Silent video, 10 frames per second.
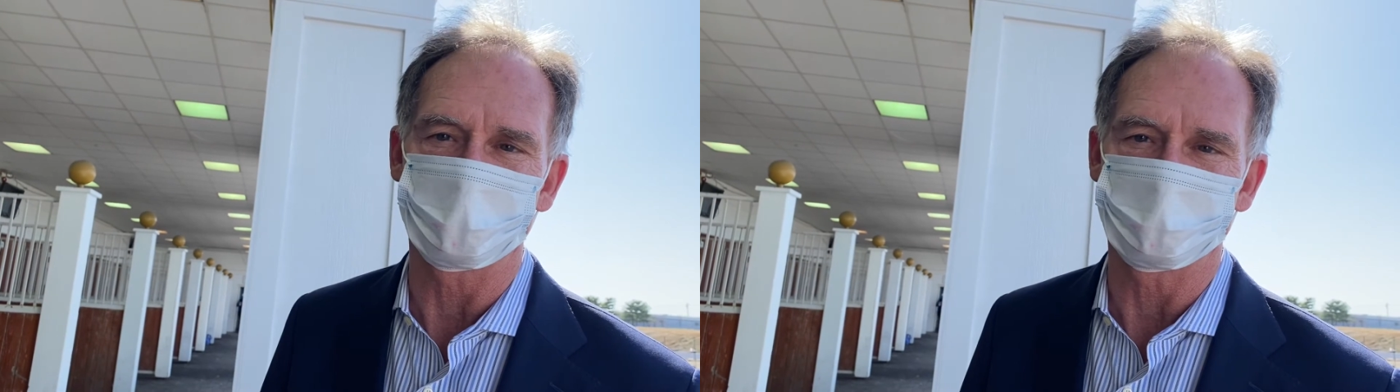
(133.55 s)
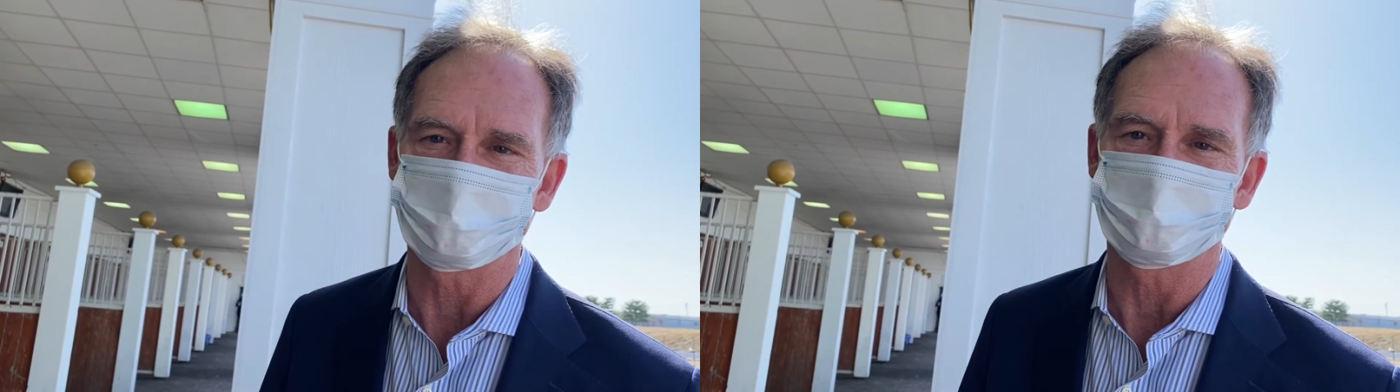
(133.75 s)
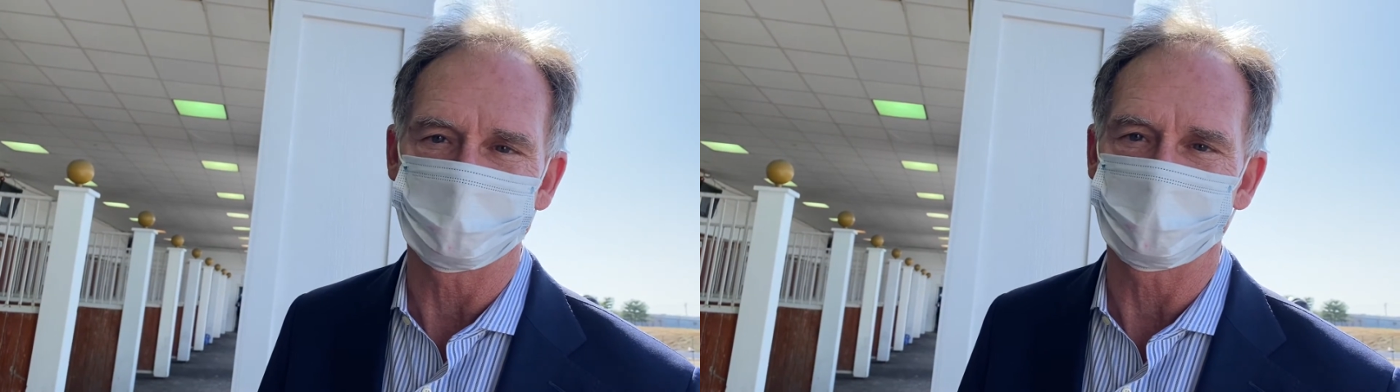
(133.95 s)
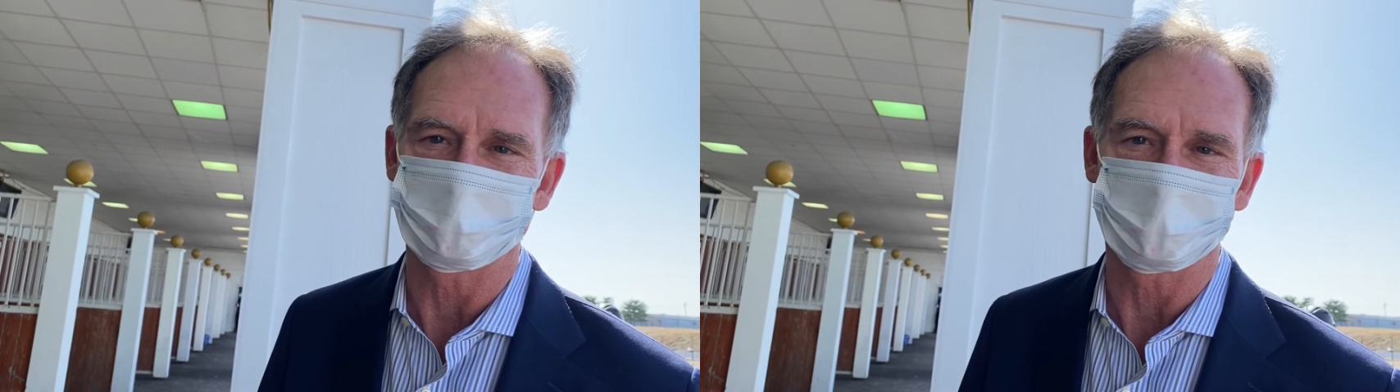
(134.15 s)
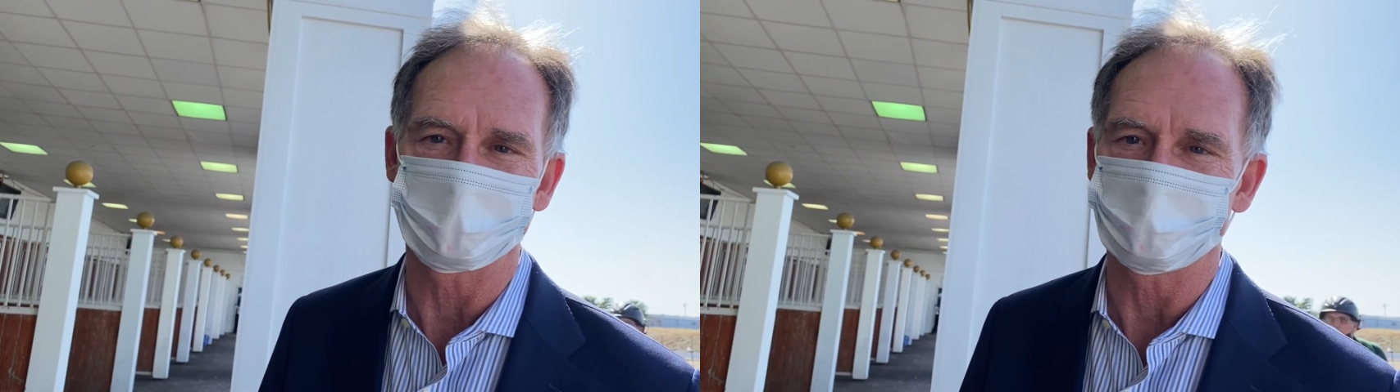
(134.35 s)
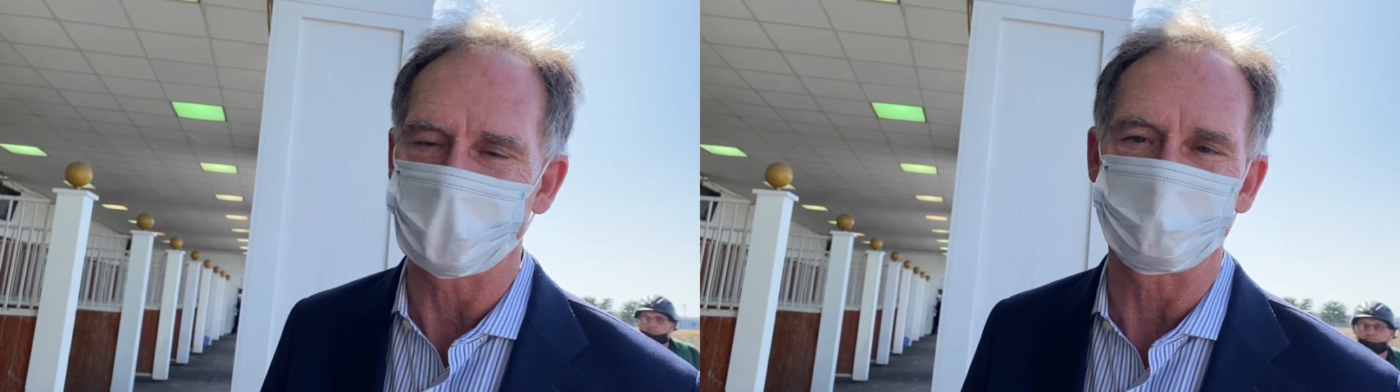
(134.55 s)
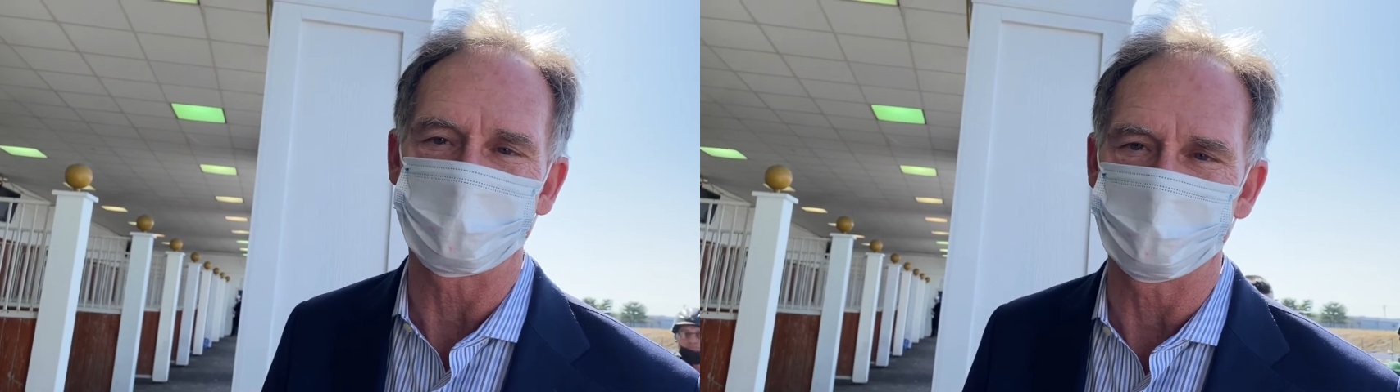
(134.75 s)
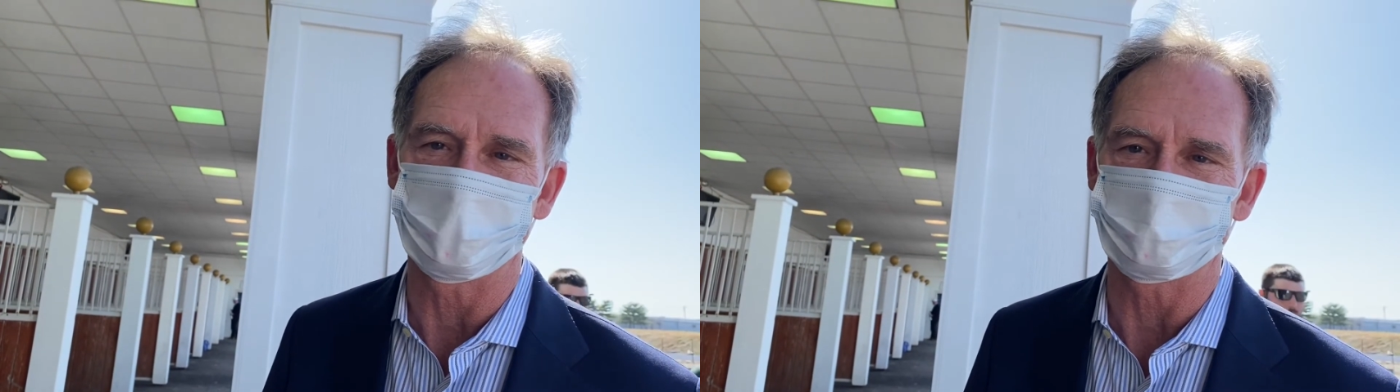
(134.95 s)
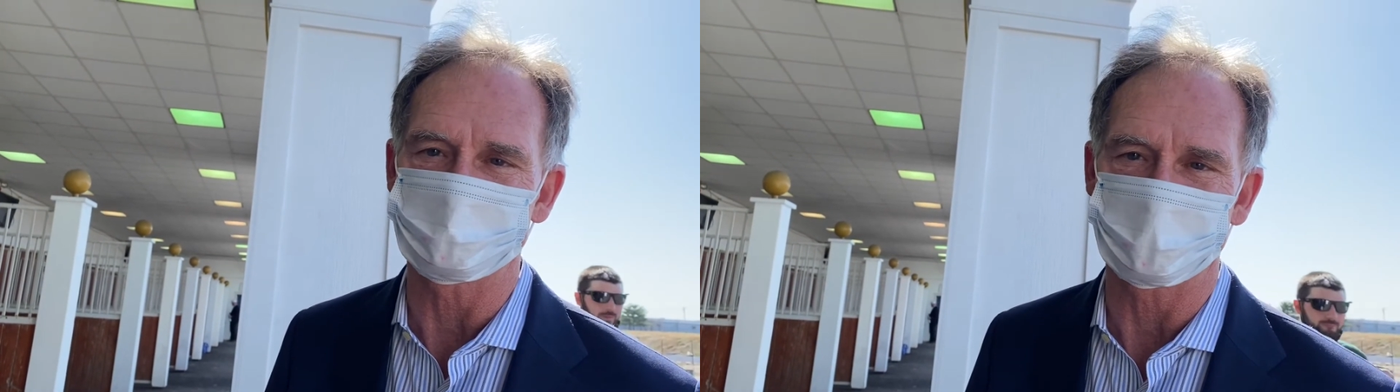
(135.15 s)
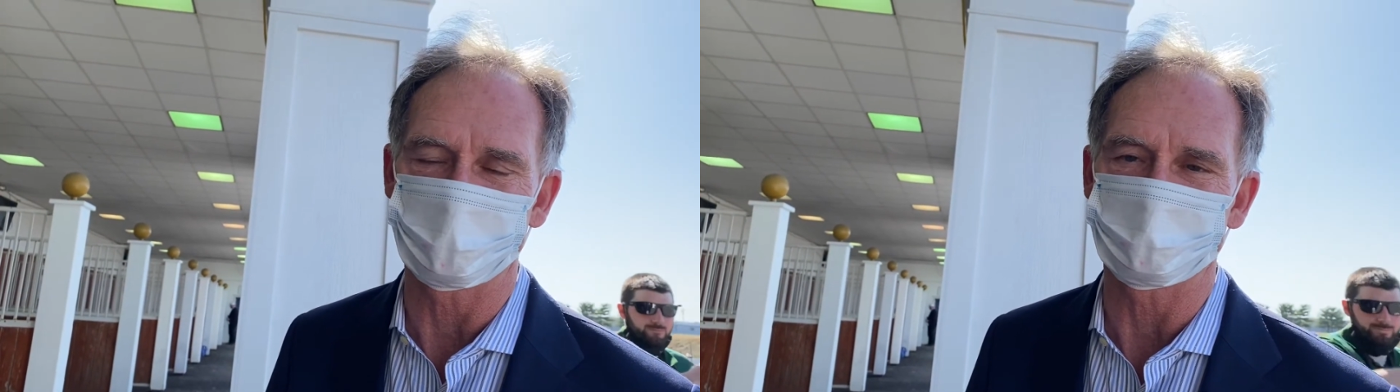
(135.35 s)
and, and uh, happy to be able to
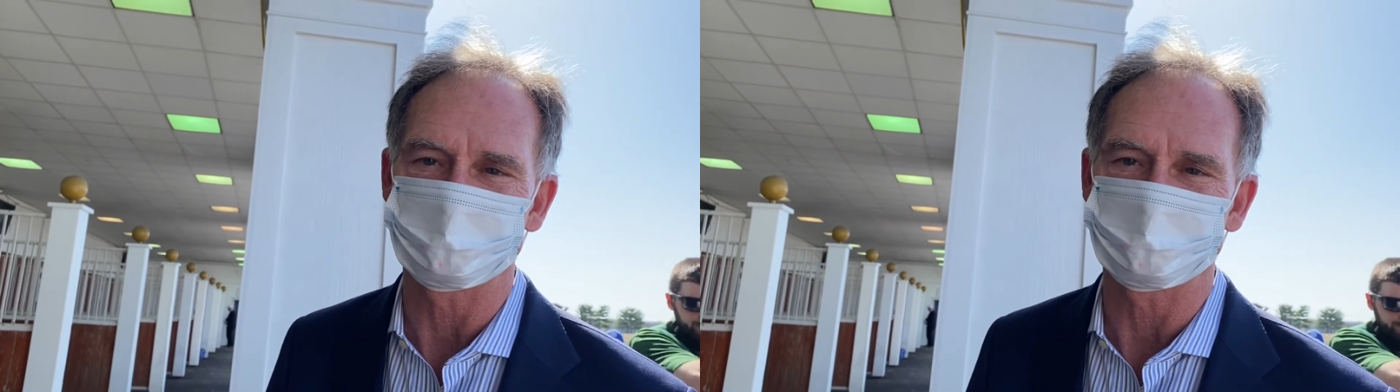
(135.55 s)
share it.